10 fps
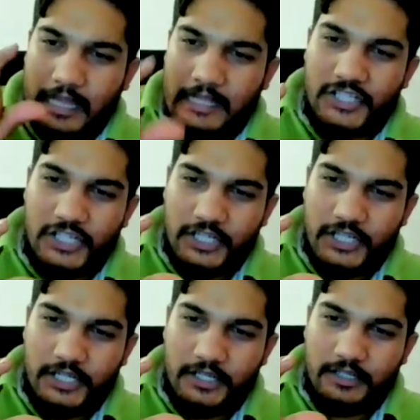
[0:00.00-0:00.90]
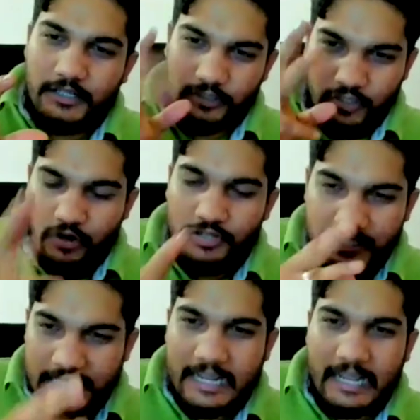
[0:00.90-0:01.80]
Tajik the course
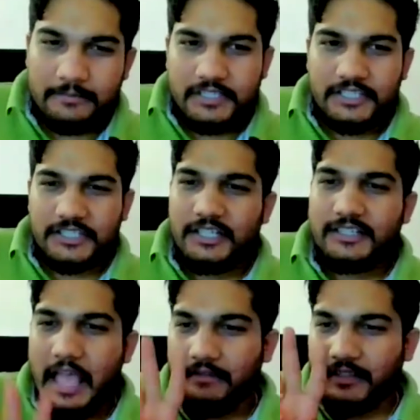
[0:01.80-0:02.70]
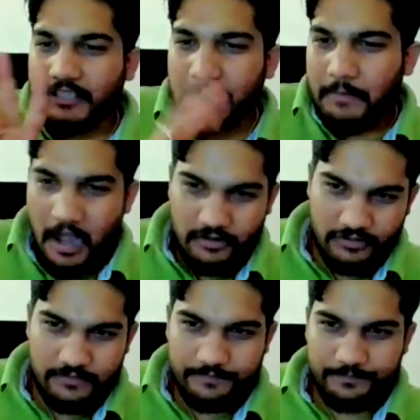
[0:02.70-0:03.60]
that I am teaching is having three
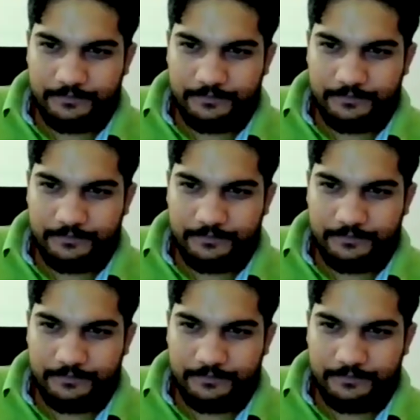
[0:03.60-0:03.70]
parts.